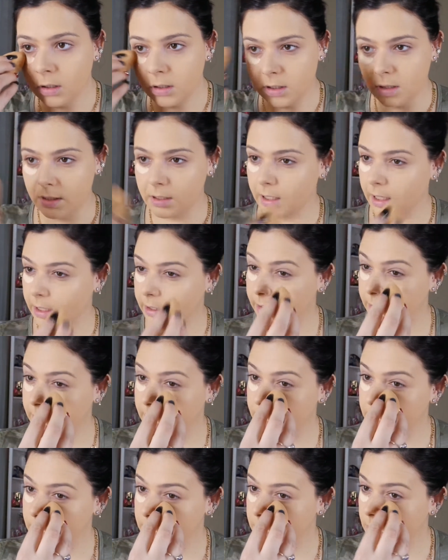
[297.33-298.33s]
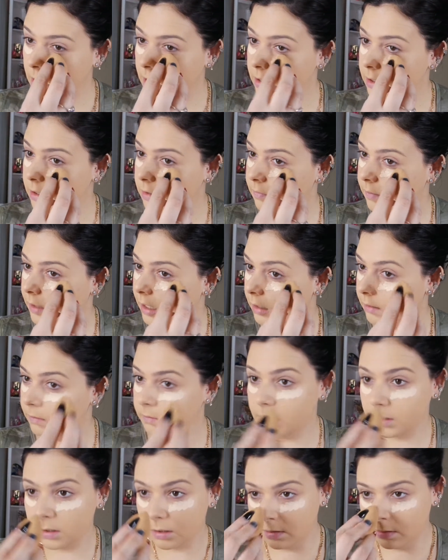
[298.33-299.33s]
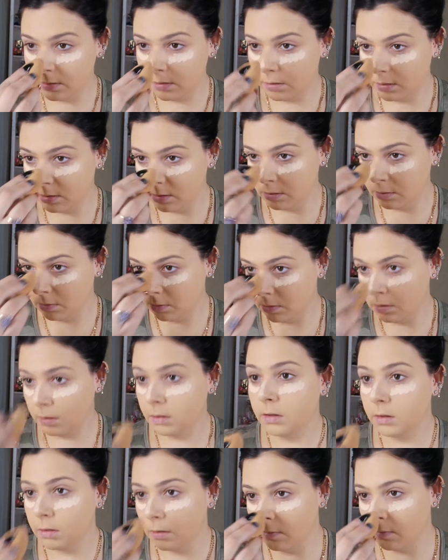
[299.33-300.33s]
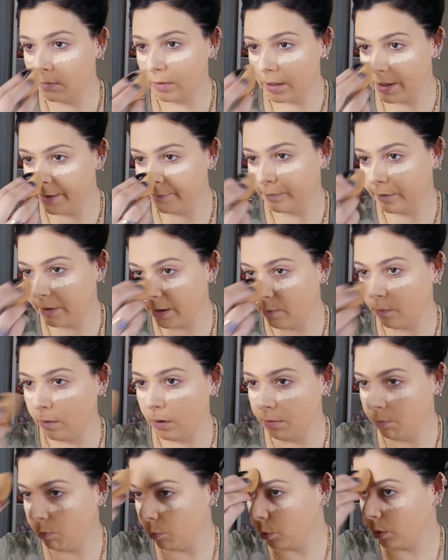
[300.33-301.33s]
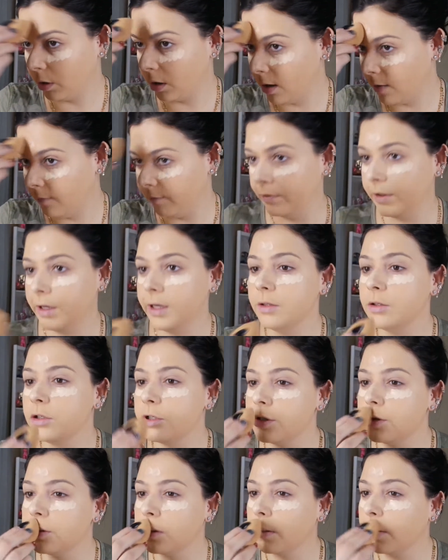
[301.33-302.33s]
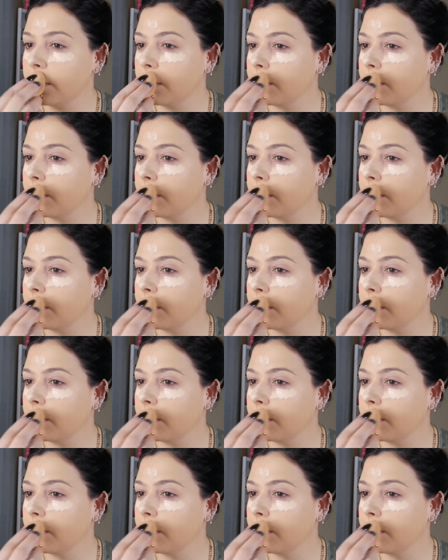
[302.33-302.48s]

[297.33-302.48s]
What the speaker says: Just kind of dot it around wherever I want more coverage.